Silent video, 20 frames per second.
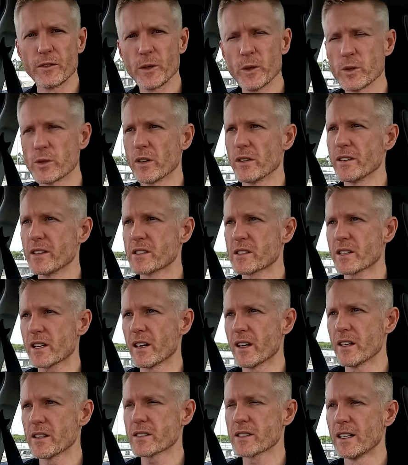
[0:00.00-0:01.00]
reviews on these
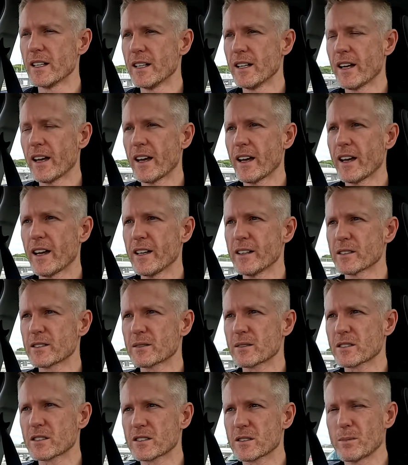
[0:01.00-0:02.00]
cars and
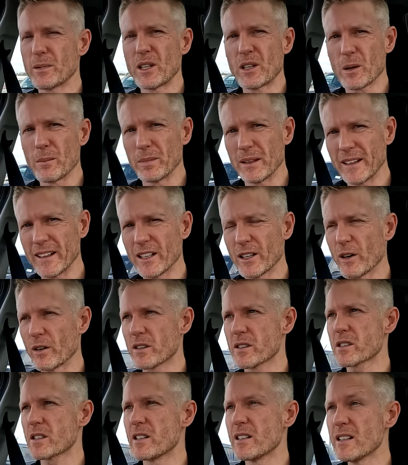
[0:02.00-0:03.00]
to be completely
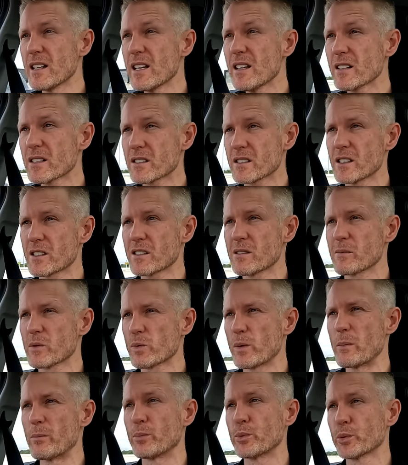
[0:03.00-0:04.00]
honest neither
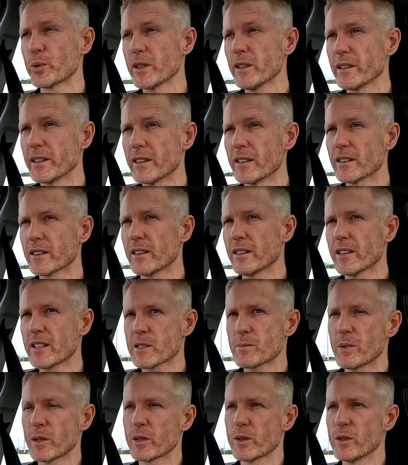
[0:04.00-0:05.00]
systems were brilliant and
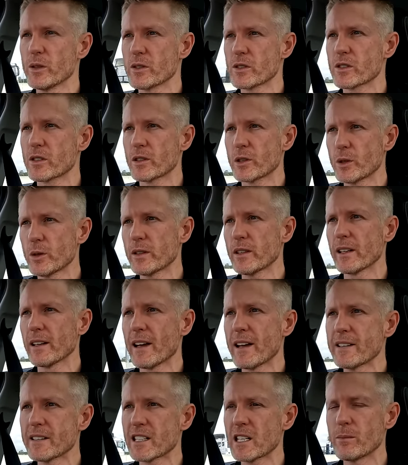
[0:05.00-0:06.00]
that's because good
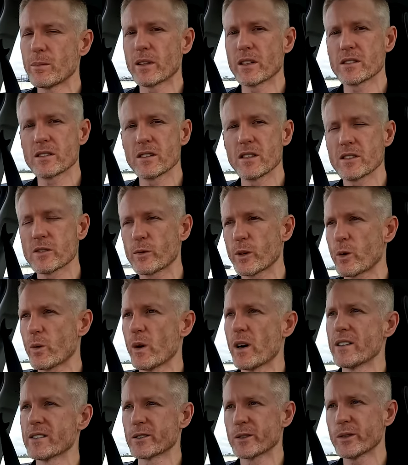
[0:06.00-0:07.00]
lane keeping assist
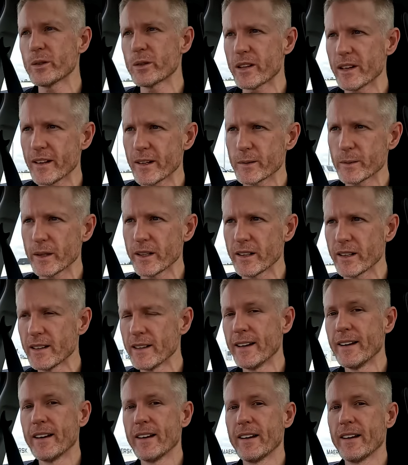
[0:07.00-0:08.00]
requires good hardware
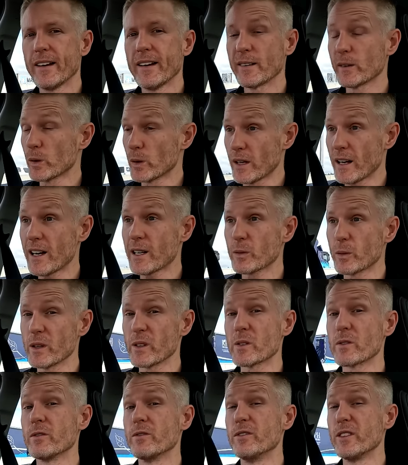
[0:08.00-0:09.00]
and good
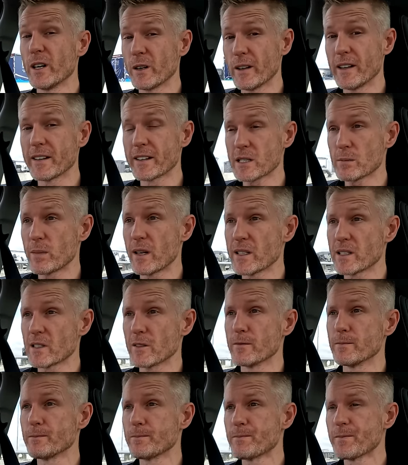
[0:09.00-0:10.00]
hardware is very
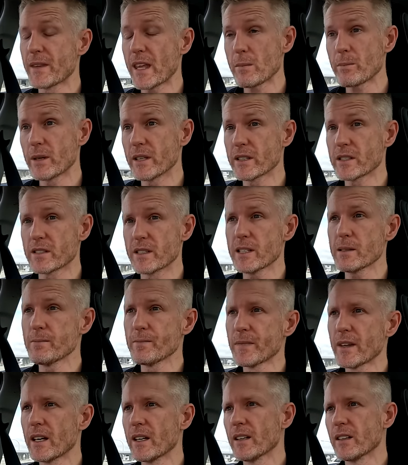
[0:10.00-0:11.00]
expensive. That being said,
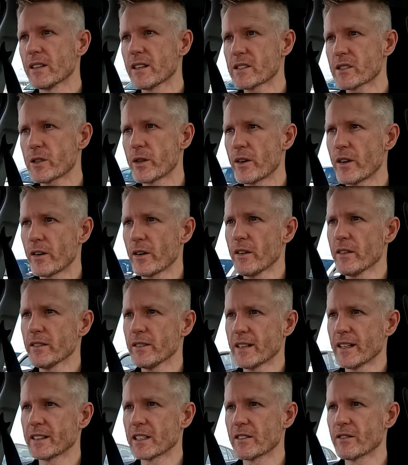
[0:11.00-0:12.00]
let's turn it on
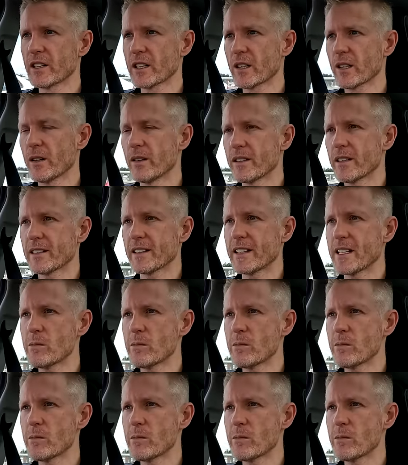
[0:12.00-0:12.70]
and give it a go. Now the